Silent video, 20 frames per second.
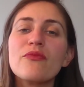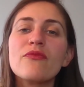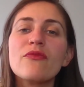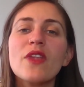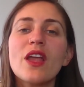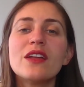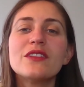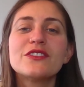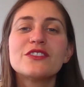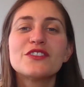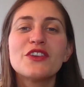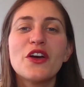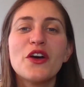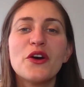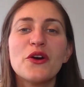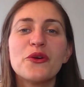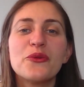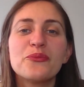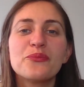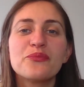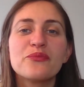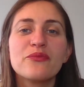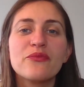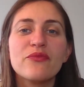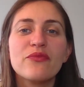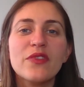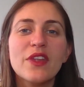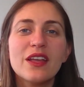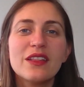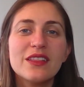And so,
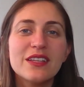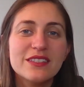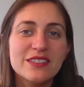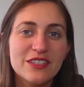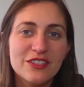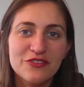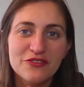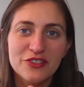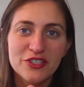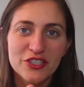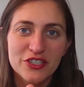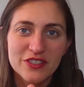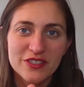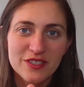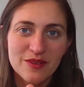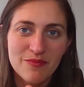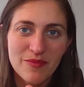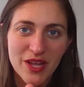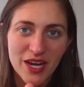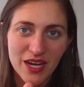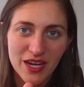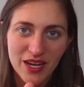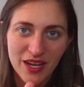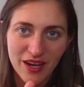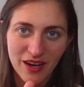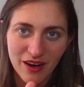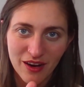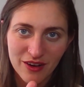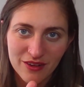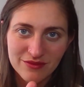listen for just a minute
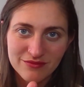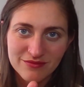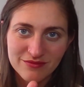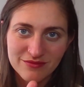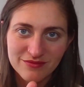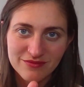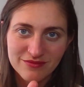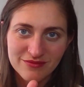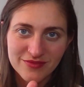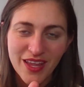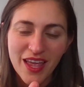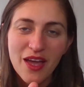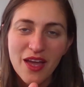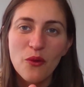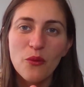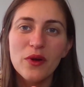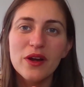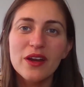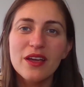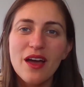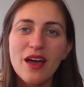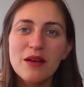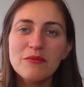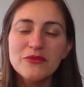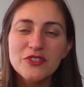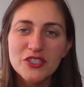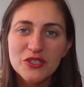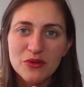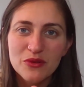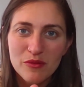here. When it comes
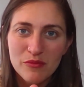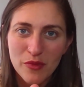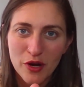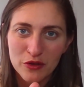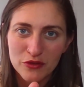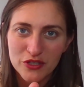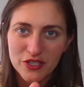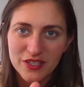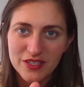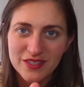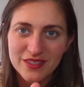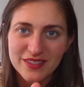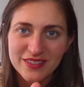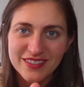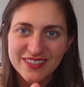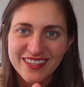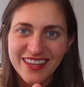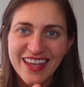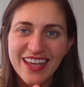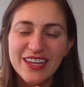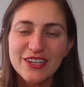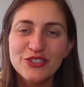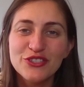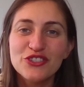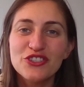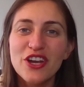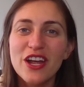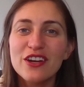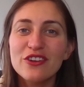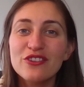to emotions,
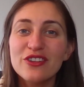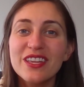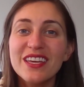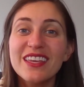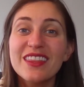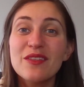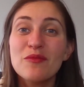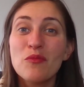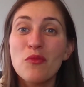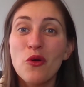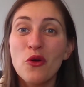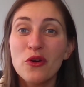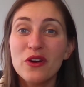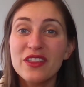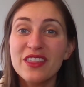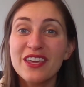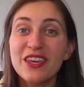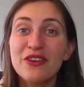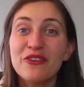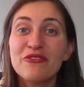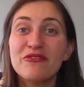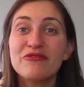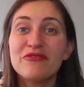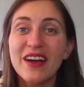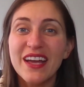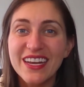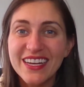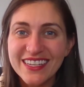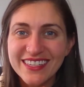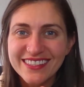generally the more that you
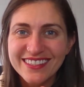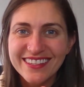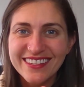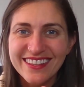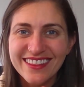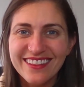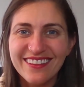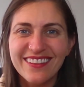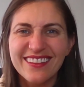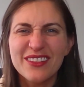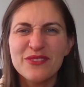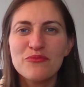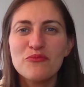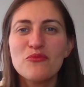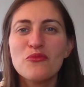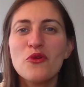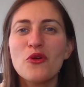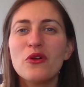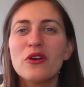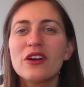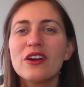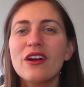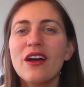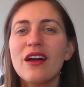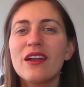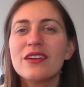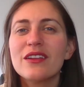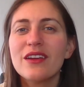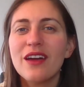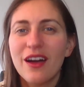fight it, the more
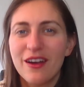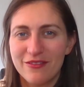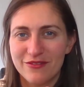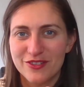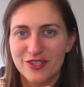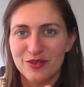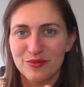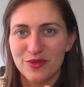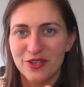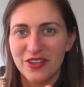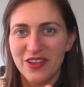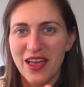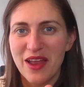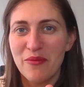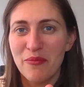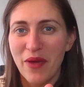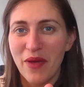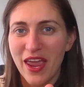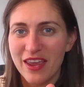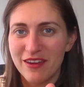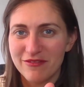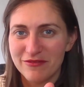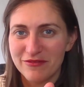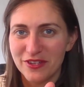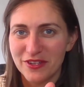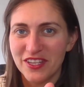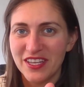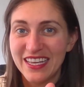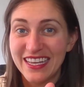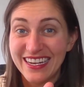uncomfortable and
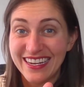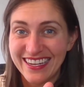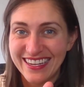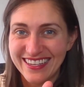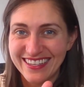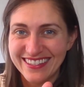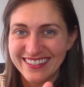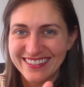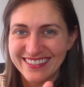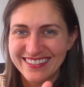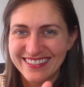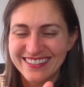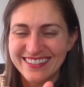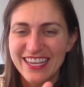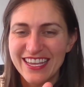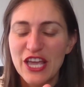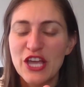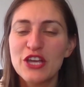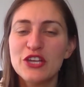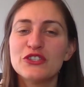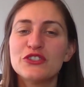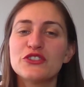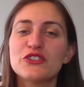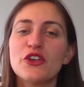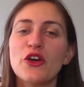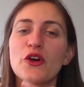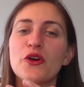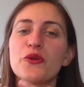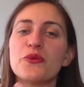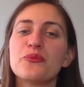painful it is.
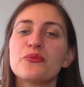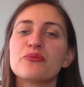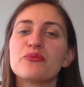So,